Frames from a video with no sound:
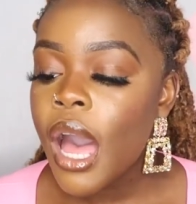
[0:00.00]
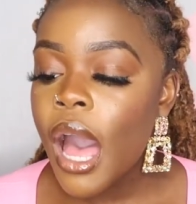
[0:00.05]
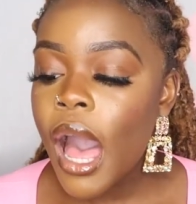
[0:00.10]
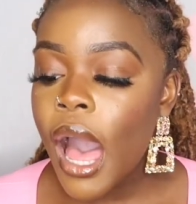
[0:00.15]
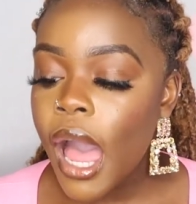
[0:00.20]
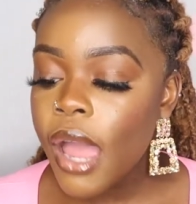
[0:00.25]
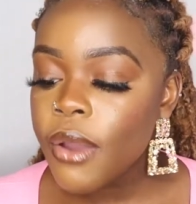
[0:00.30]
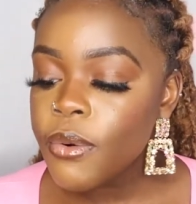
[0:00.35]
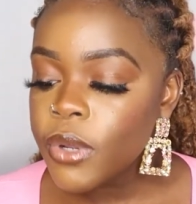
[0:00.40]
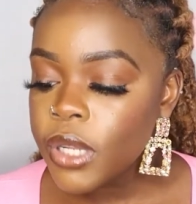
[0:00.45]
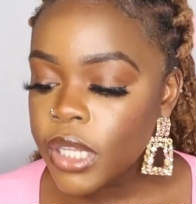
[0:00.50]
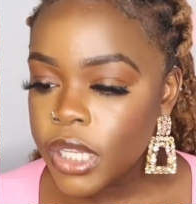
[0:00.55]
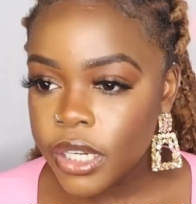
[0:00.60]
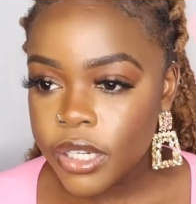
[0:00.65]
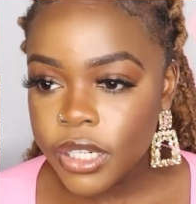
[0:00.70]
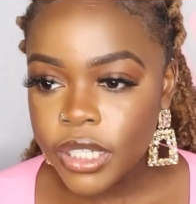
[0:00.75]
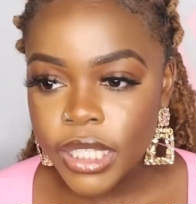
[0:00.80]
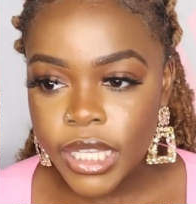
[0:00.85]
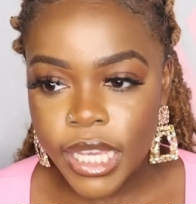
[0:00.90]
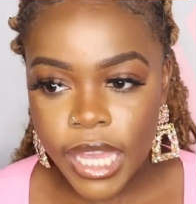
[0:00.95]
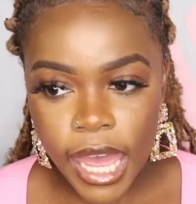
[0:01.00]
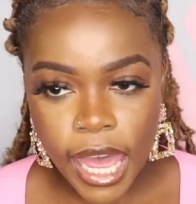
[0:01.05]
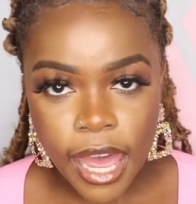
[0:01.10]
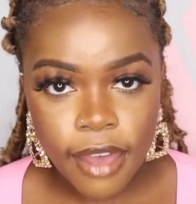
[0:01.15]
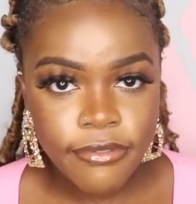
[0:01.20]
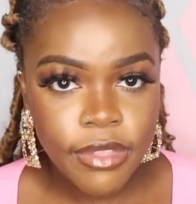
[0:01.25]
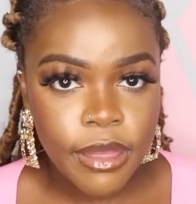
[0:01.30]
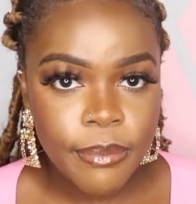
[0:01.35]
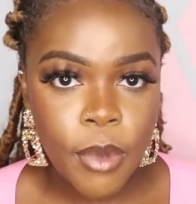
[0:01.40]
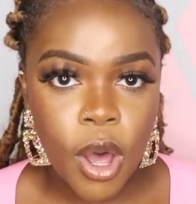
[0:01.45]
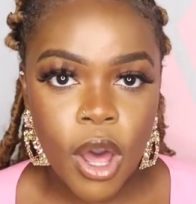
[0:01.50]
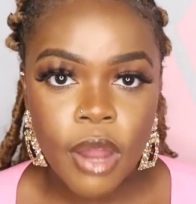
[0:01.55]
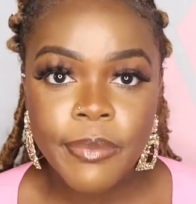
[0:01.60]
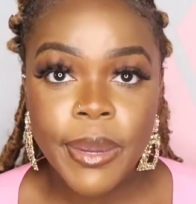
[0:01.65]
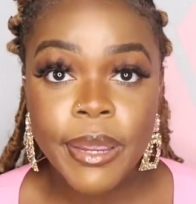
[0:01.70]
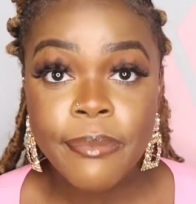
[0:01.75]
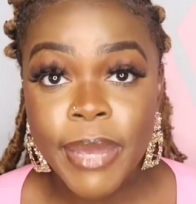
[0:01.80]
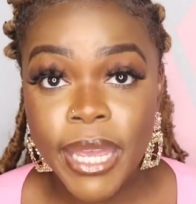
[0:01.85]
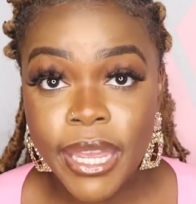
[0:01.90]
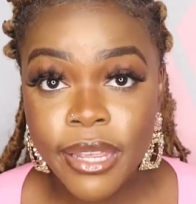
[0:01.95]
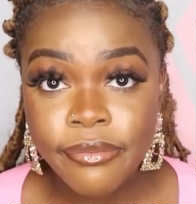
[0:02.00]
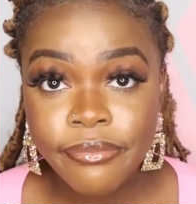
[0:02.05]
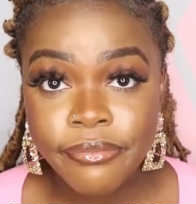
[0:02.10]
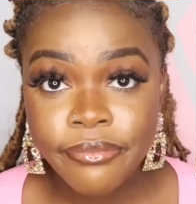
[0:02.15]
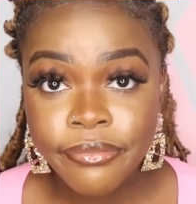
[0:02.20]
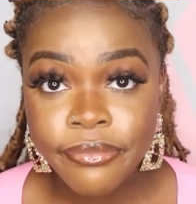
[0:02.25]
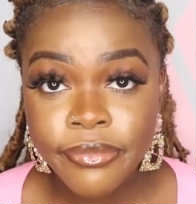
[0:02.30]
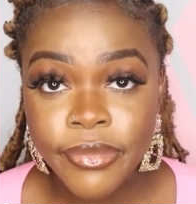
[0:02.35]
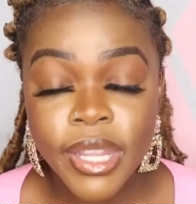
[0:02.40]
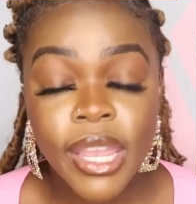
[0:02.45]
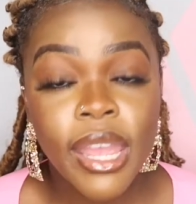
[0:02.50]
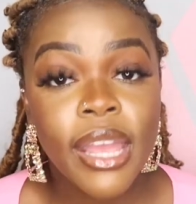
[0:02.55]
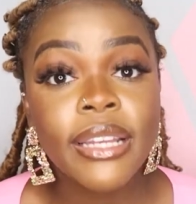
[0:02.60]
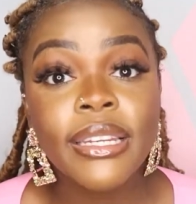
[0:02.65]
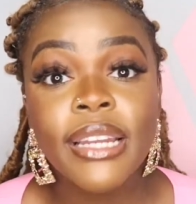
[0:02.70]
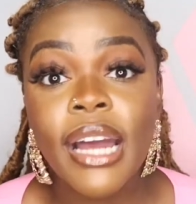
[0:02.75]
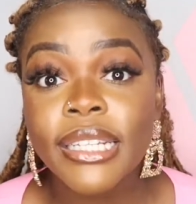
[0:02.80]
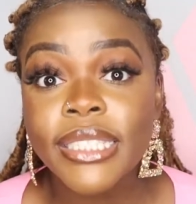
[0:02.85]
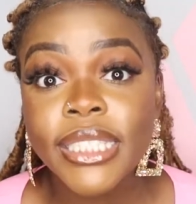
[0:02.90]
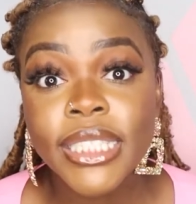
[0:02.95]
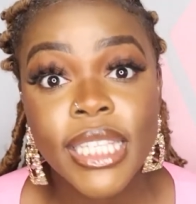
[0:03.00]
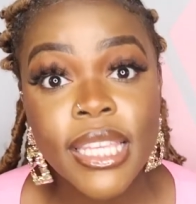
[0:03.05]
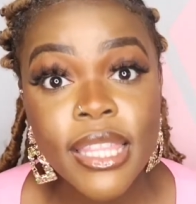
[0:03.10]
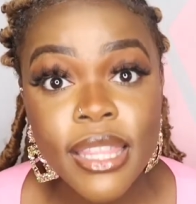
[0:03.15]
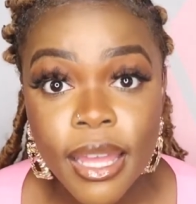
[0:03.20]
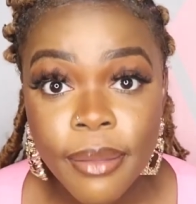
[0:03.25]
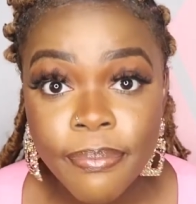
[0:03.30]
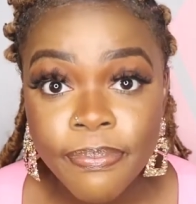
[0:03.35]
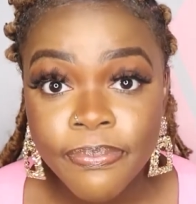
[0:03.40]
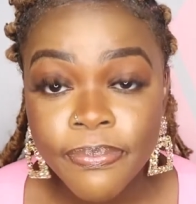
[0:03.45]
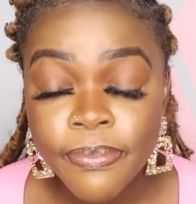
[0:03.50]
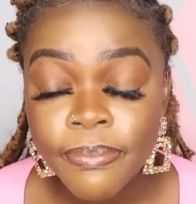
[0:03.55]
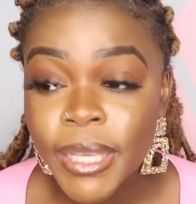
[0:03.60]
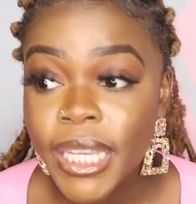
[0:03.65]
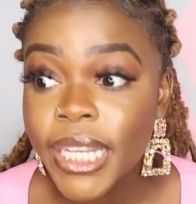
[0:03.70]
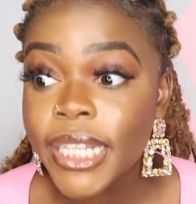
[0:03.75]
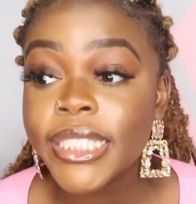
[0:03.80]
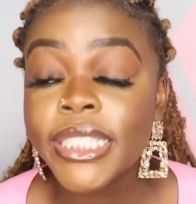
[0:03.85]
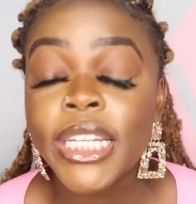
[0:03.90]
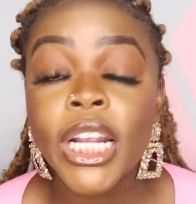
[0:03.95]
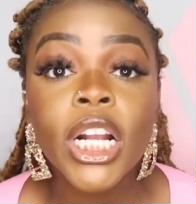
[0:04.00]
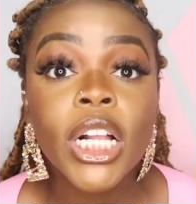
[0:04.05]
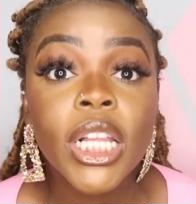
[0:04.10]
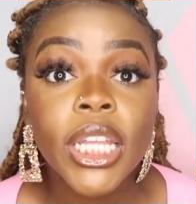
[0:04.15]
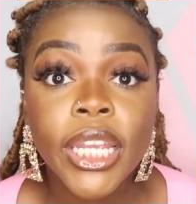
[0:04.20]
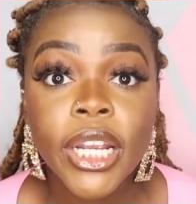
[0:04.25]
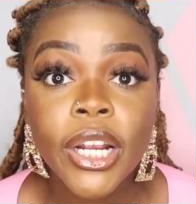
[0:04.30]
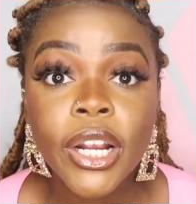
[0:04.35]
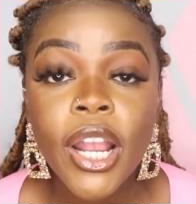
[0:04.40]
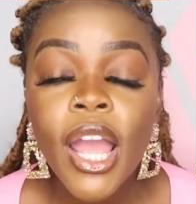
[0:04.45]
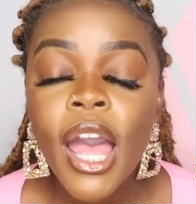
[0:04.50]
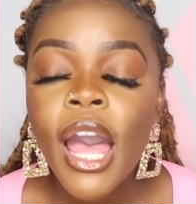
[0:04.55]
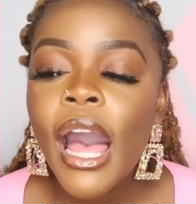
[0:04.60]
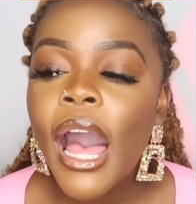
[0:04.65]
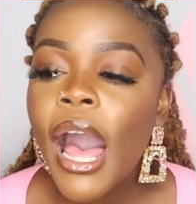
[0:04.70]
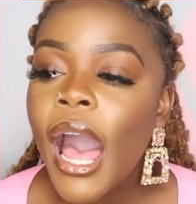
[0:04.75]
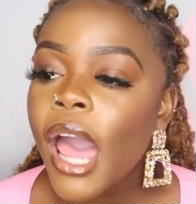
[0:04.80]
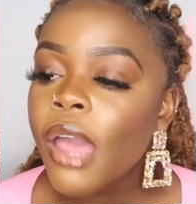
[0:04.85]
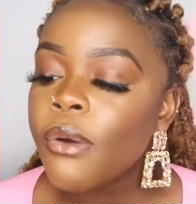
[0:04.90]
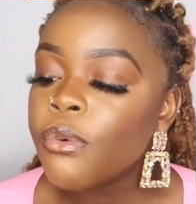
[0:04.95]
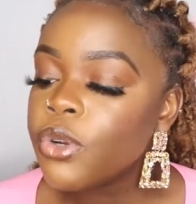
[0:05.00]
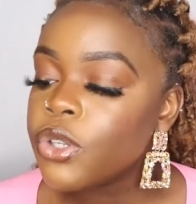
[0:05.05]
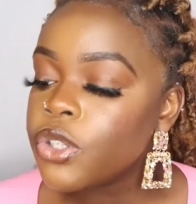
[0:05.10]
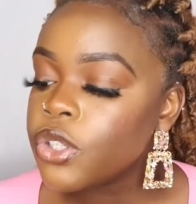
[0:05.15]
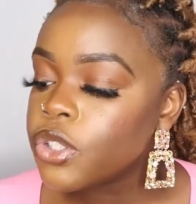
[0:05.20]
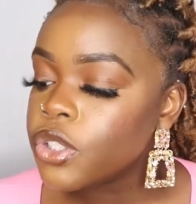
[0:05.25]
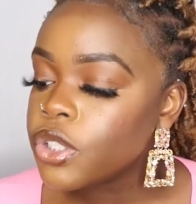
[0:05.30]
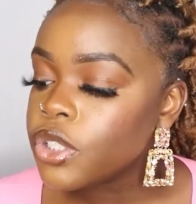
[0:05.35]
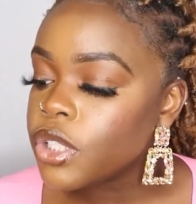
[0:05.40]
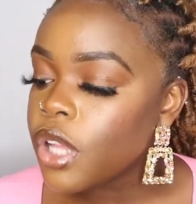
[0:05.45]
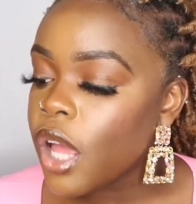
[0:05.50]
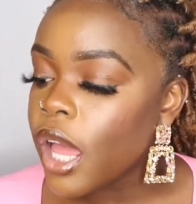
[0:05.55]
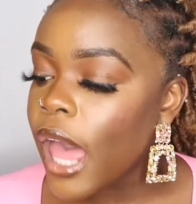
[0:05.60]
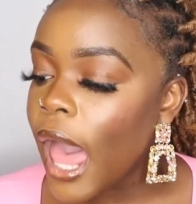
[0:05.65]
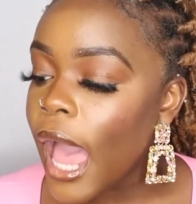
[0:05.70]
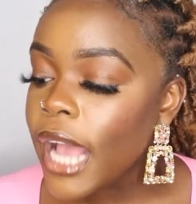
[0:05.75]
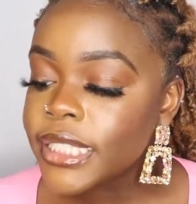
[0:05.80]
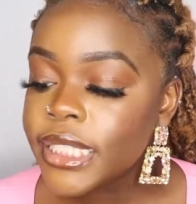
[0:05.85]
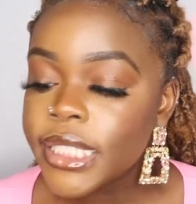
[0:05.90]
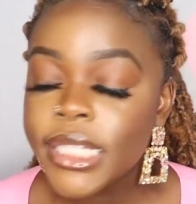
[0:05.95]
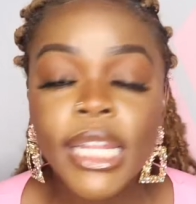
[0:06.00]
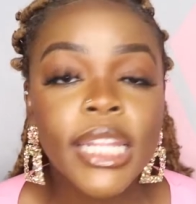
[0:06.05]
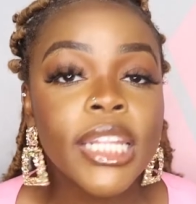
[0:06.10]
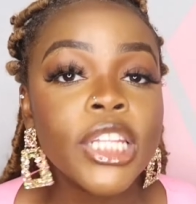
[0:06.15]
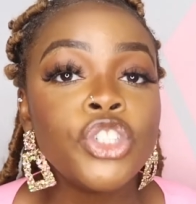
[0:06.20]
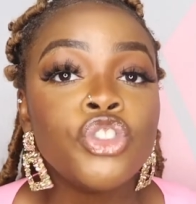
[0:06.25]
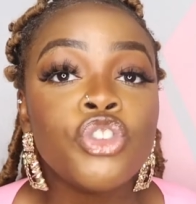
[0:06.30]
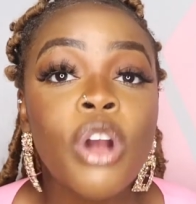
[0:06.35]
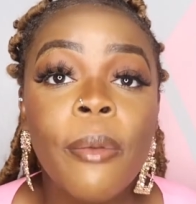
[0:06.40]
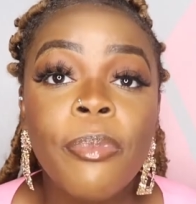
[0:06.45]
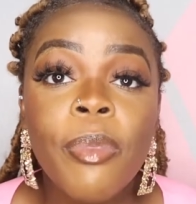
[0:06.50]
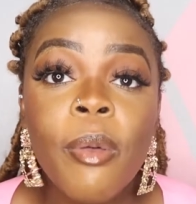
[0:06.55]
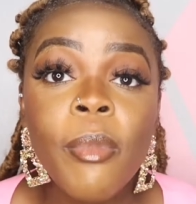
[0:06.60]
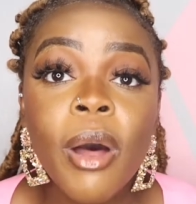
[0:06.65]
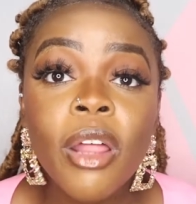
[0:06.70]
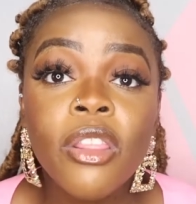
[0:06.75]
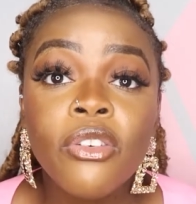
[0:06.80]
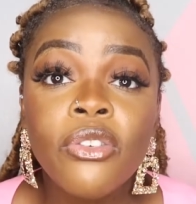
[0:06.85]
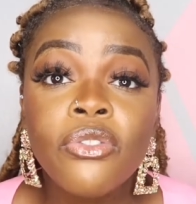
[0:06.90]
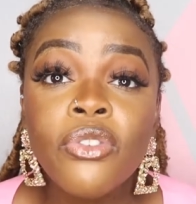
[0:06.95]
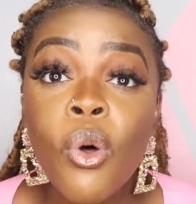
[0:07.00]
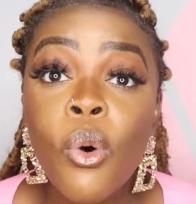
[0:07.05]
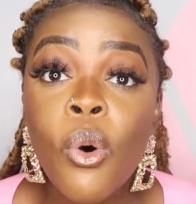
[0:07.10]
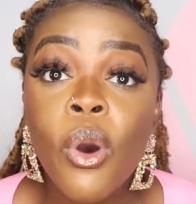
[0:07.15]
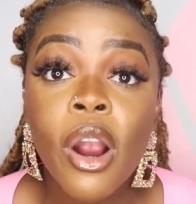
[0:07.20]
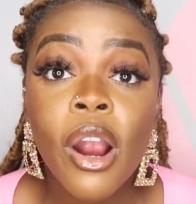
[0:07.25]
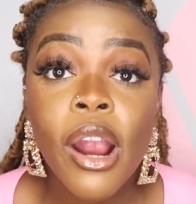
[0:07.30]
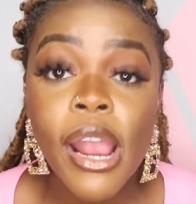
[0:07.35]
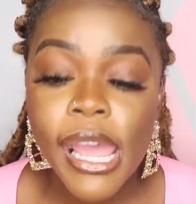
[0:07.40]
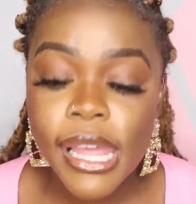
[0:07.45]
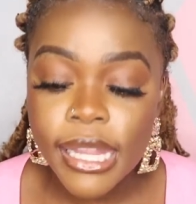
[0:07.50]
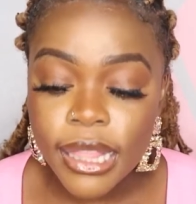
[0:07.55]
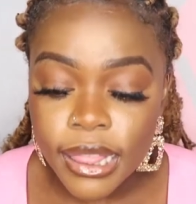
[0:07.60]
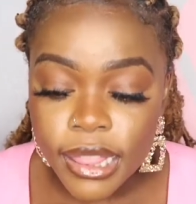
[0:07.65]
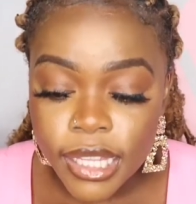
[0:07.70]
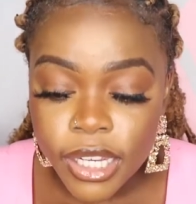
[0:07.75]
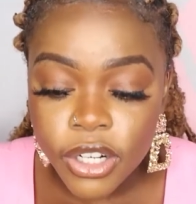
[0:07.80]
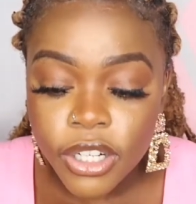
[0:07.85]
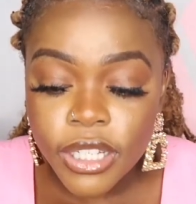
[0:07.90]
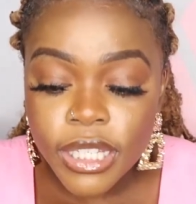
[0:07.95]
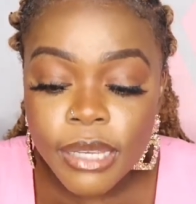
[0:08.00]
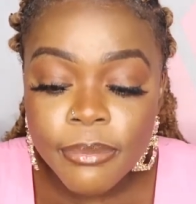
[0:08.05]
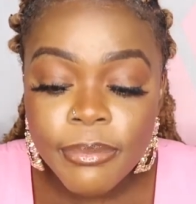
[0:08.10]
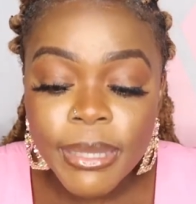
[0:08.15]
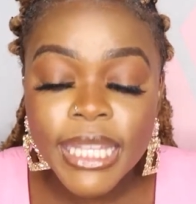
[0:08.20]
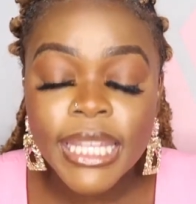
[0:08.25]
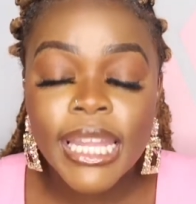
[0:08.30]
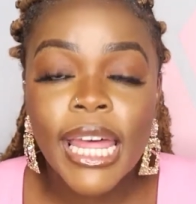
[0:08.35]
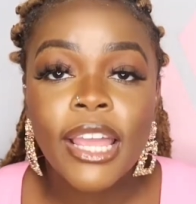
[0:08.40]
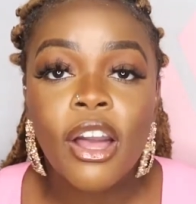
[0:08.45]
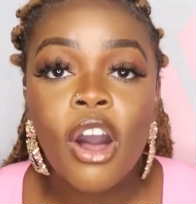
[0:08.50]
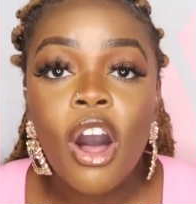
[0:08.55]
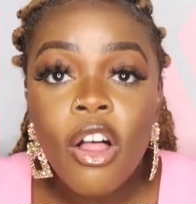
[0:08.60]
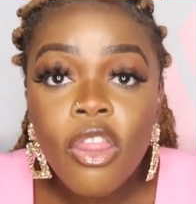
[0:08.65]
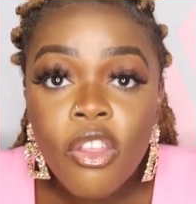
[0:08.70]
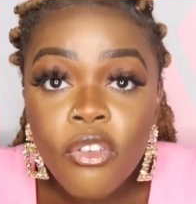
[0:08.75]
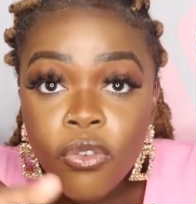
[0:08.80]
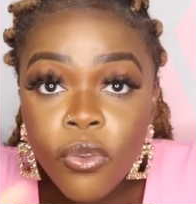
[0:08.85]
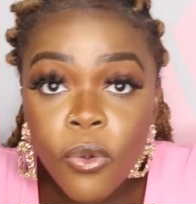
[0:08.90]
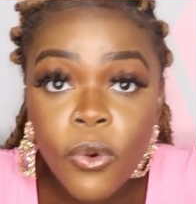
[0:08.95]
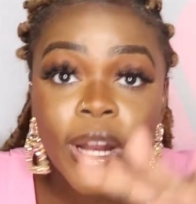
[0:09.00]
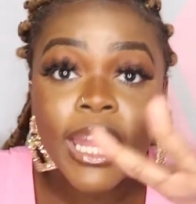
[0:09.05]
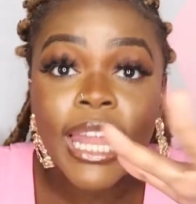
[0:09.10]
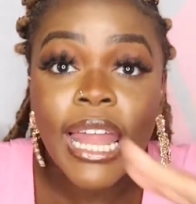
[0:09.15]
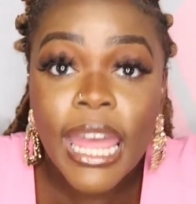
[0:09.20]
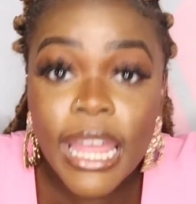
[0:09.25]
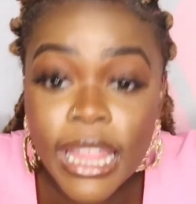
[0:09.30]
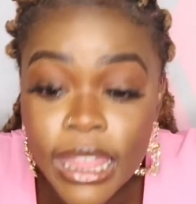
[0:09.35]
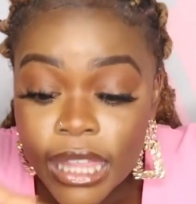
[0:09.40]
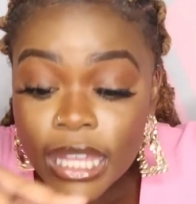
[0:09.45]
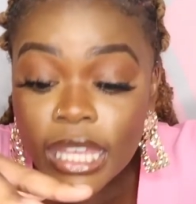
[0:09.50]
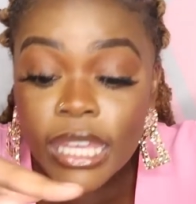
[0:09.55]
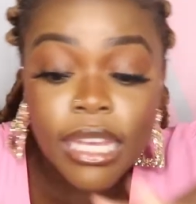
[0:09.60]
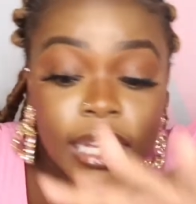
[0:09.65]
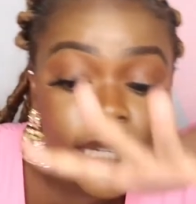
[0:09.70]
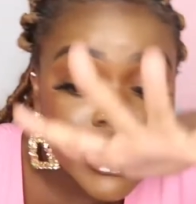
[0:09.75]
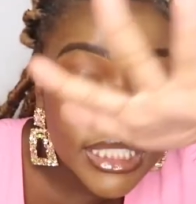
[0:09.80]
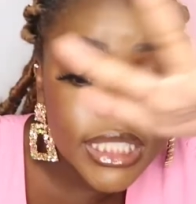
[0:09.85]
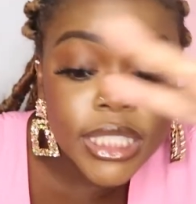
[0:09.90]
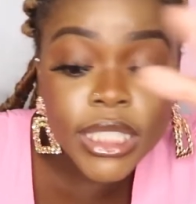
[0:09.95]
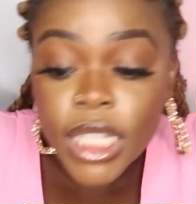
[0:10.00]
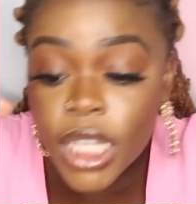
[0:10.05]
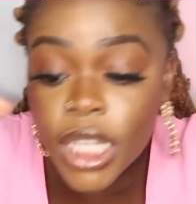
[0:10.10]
I will literally have them on my bed and not see them because they're clear. I will accidentally drop them on the floor and literally be like on the floor like this,